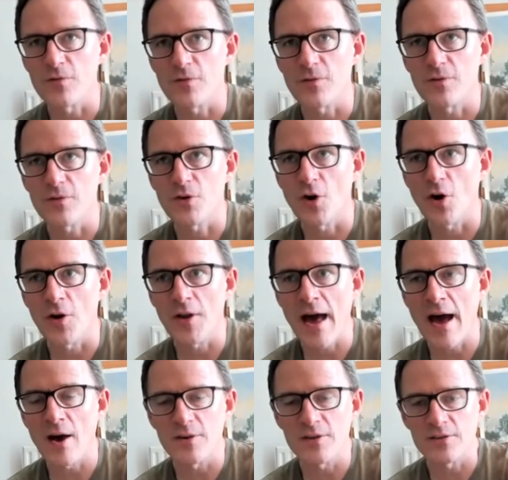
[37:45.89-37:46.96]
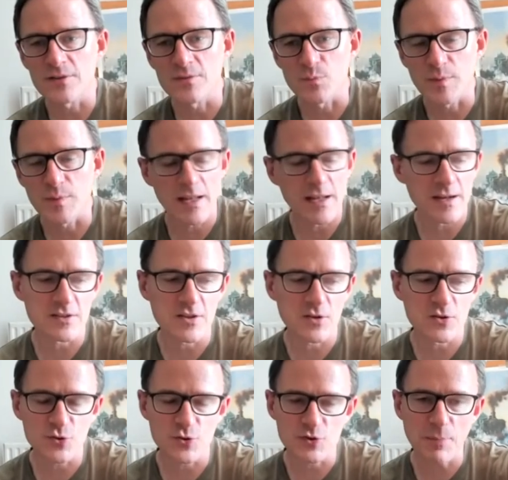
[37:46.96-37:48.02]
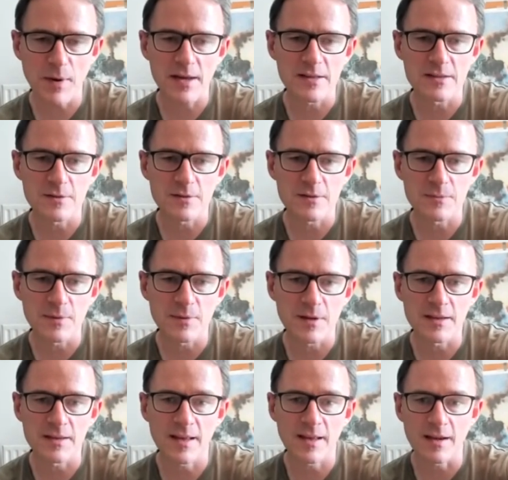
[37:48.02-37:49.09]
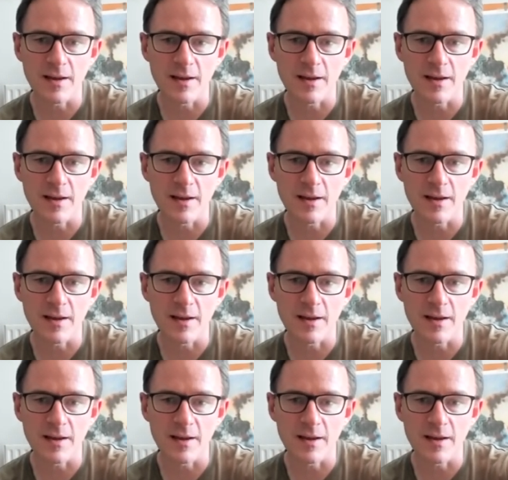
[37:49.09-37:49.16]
gone out and been in a social space. I mean, I think like